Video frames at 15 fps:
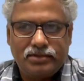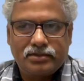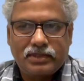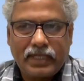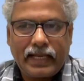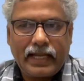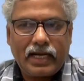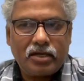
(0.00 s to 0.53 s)

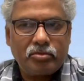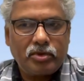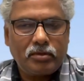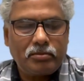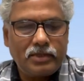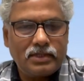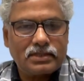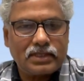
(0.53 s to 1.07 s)
cannot
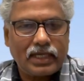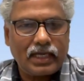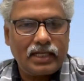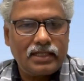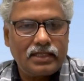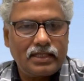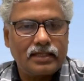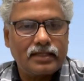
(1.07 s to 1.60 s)
publish
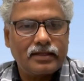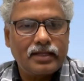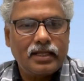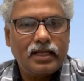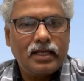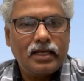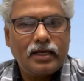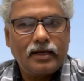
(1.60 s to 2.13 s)
anything
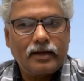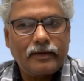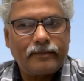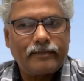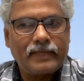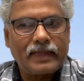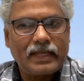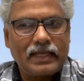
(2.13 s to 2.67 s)

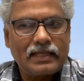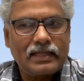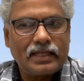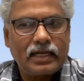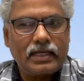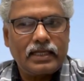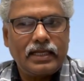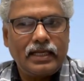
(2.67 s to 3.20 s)
that
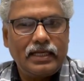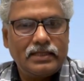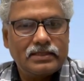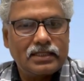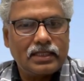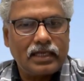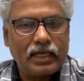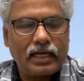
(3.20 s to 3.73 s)

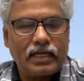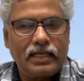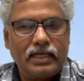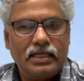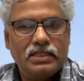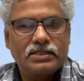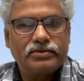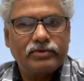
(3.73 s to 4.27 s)
easily, and
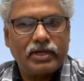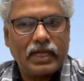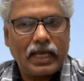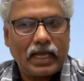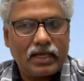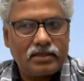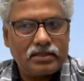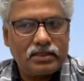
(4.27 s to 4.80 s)
each one
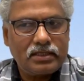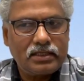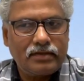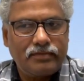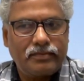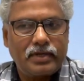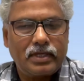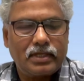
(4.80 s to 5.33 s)
had
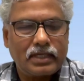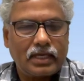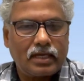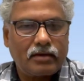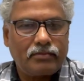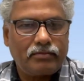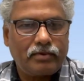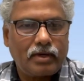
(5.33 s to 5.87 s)
different kind of
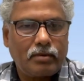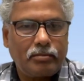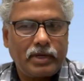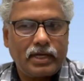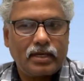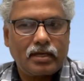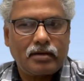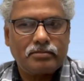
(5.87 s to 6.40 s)

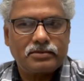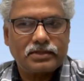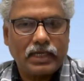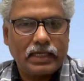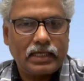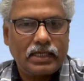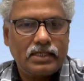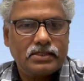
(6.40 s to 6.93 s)
format of
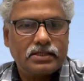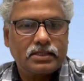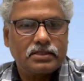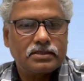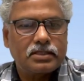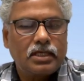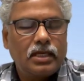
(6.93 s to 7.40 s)
citations,